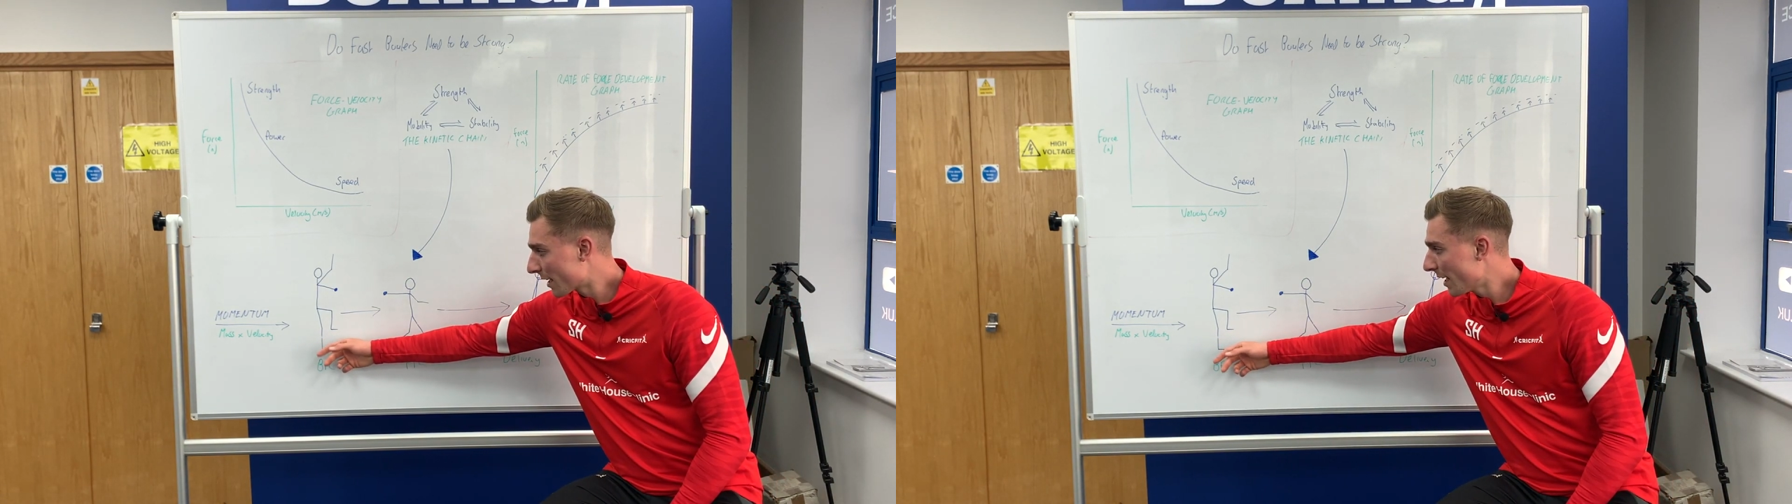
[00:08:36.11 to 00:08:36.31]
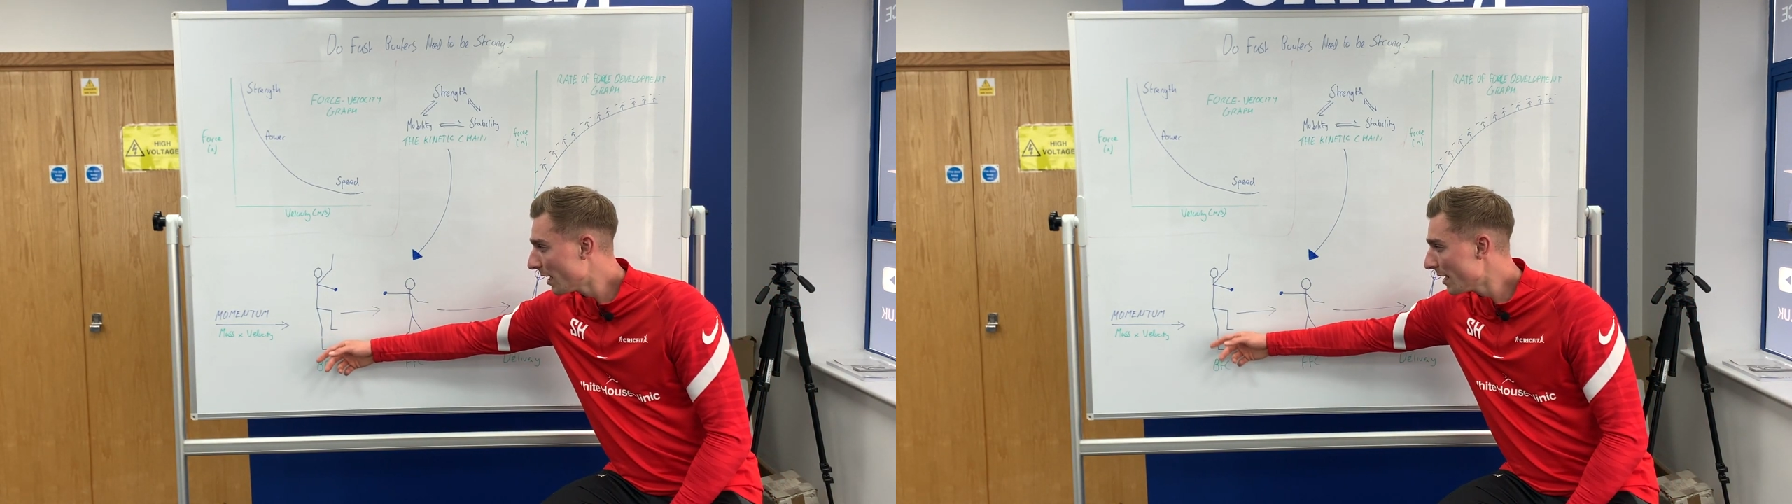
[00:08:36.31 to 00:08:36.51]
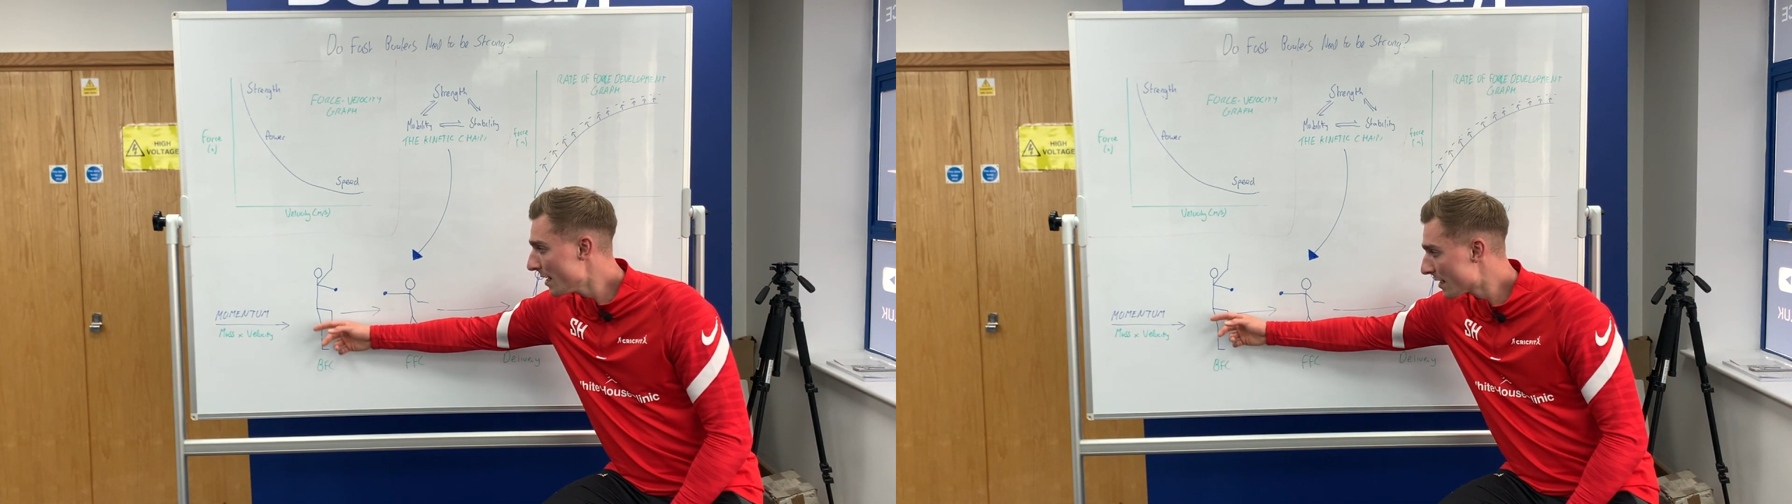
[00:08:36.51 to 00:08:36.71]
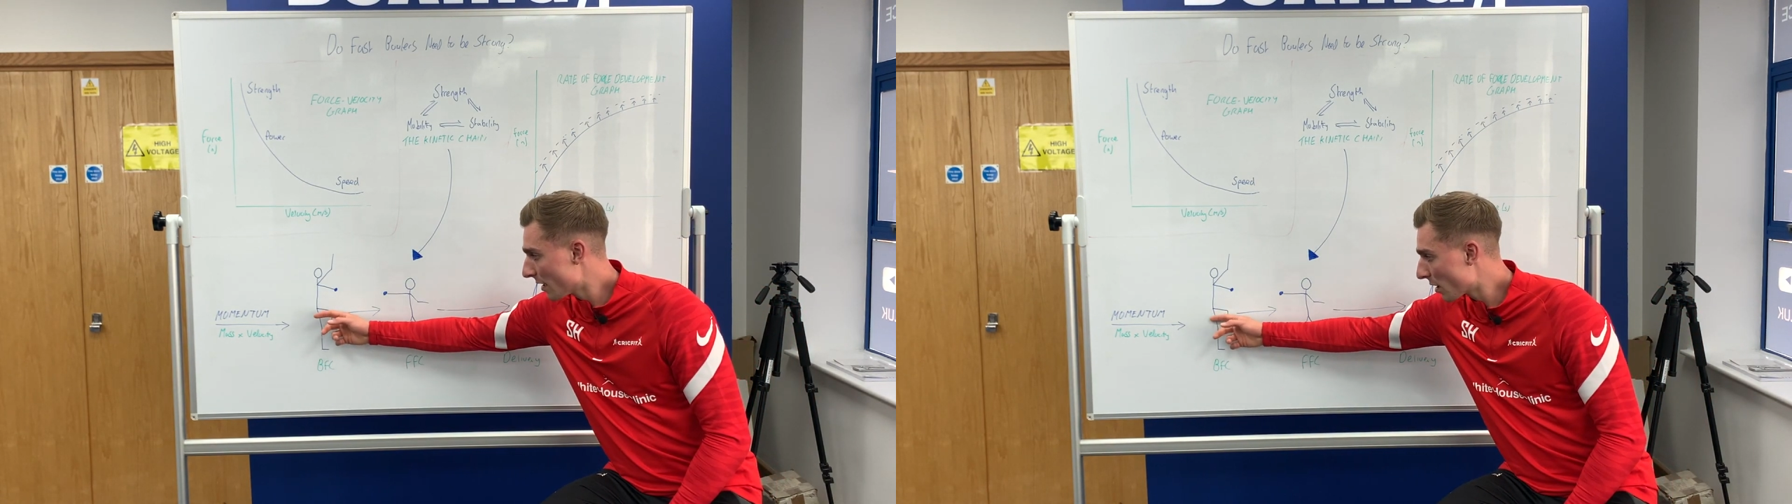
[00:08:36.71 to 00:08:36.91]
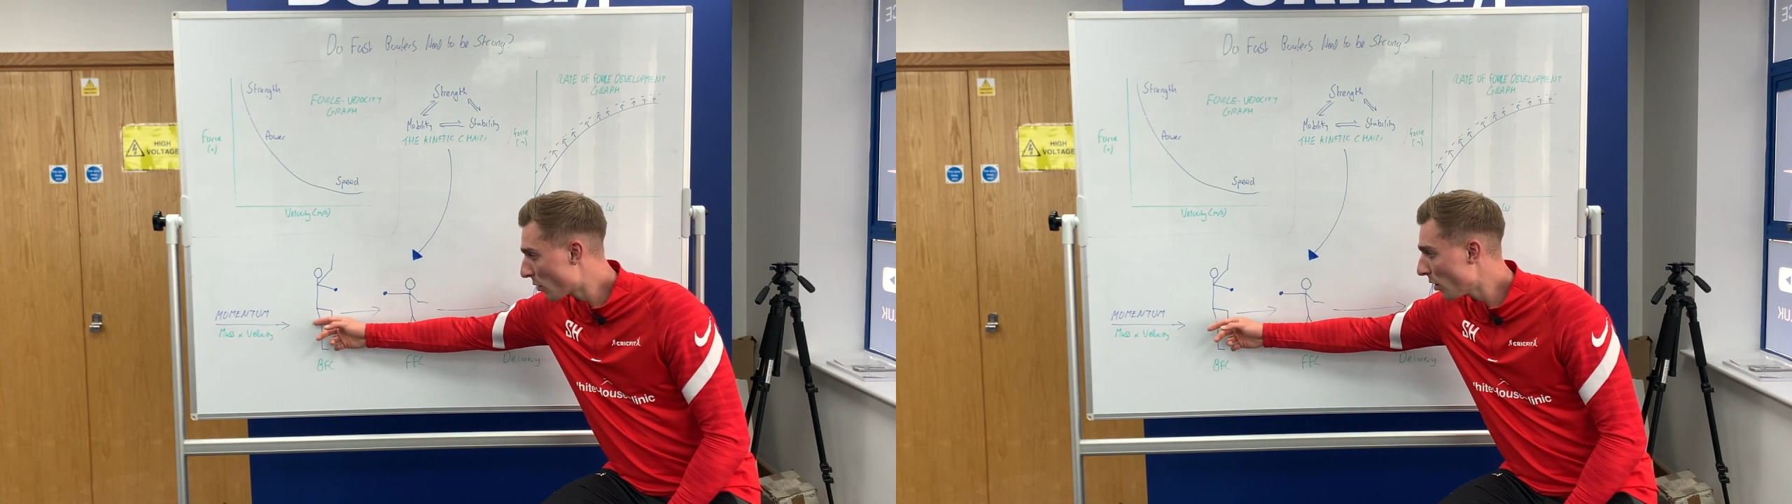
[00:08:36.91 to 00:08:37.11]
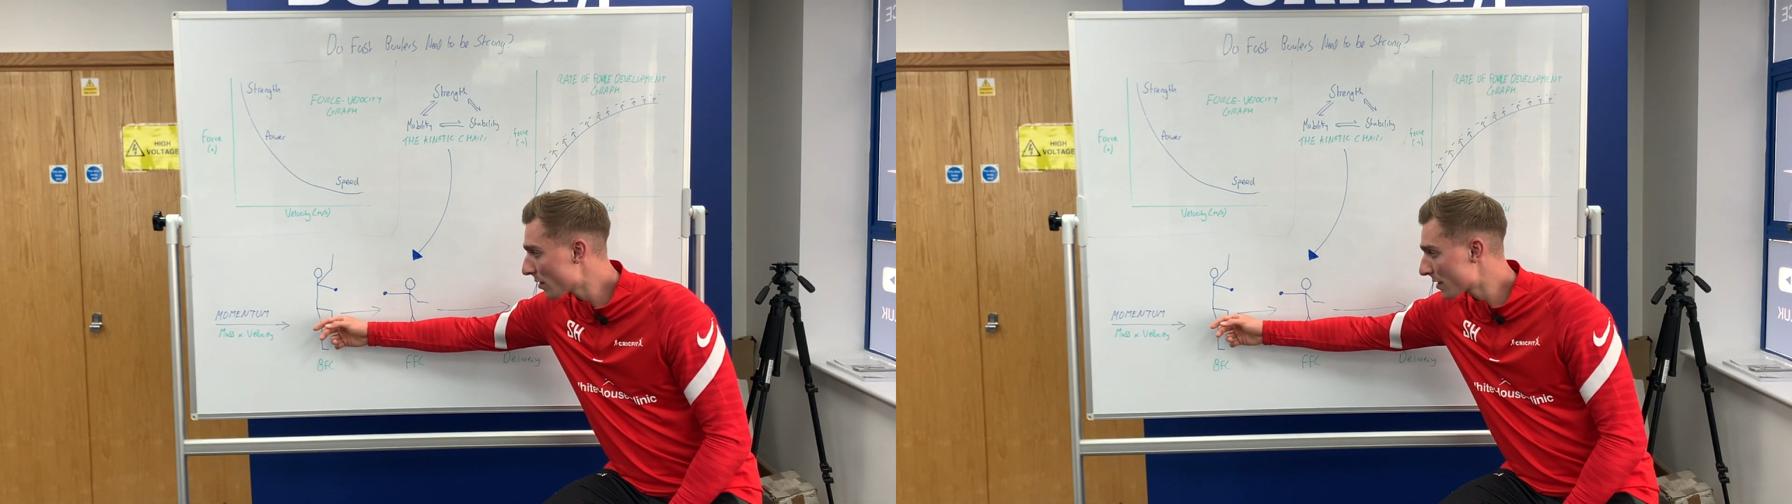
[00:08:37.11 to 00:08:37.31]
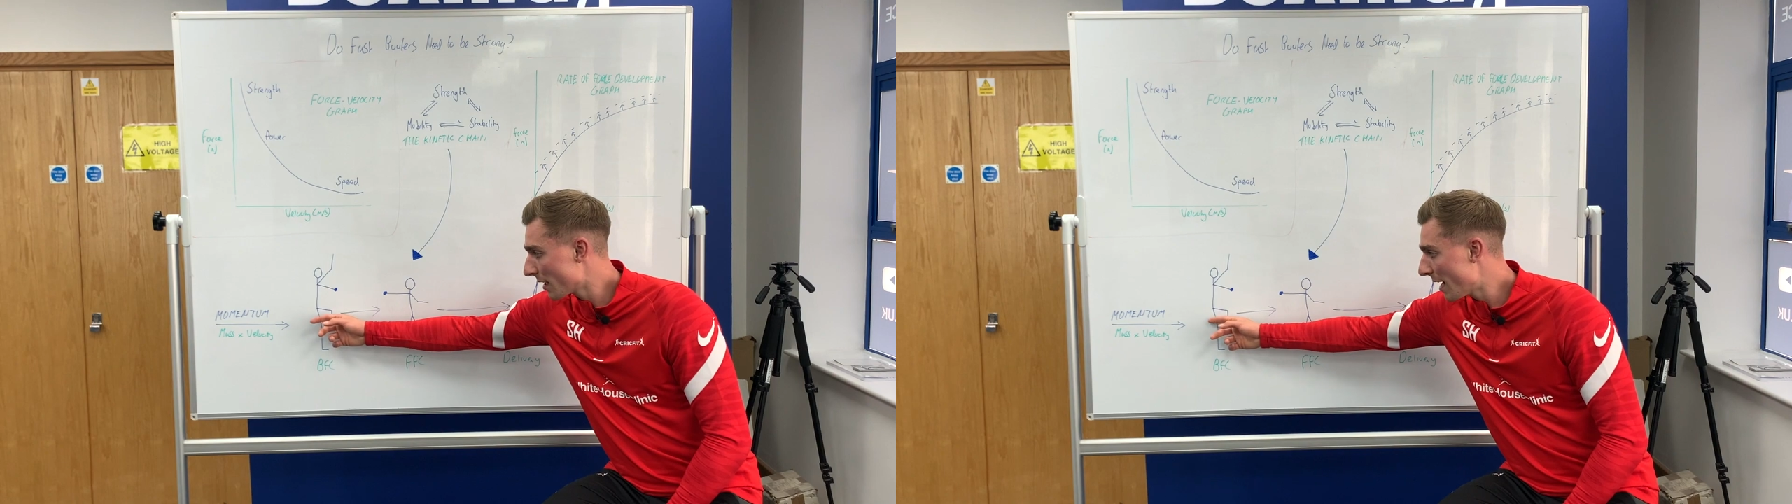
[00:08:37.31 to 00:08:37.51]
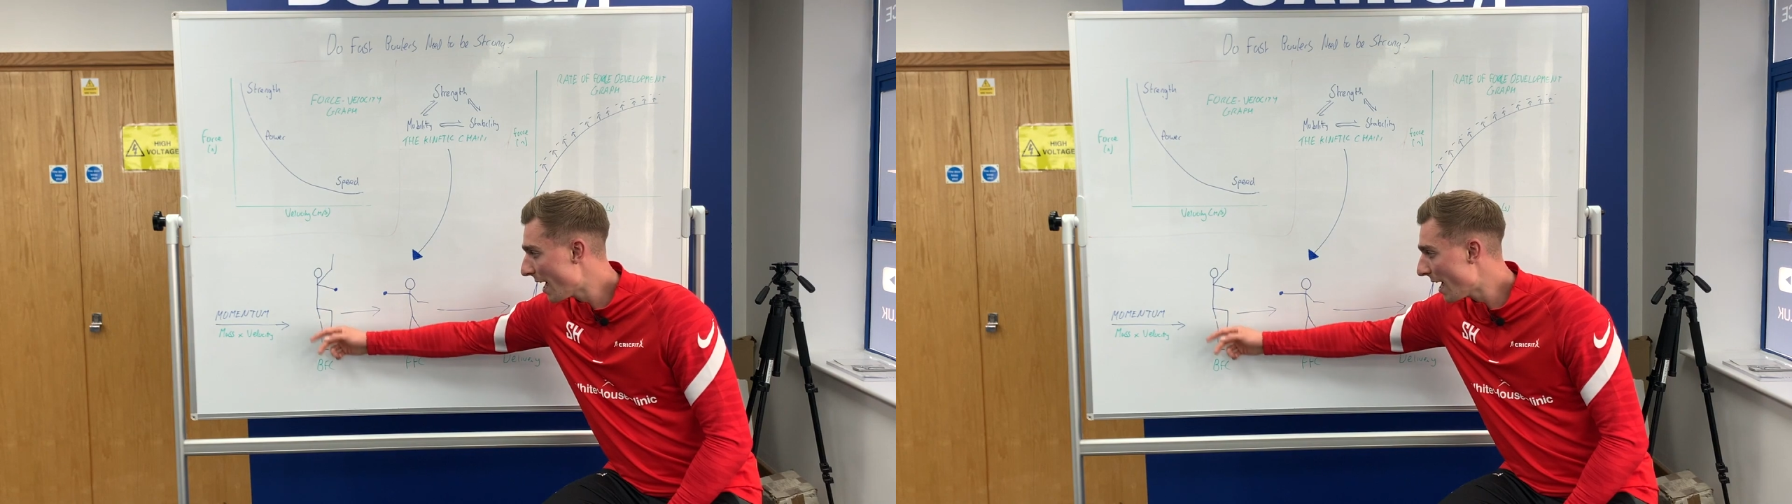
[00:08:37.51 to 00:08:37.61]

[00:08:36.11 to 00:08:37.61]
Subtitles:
Achilles and our quads and our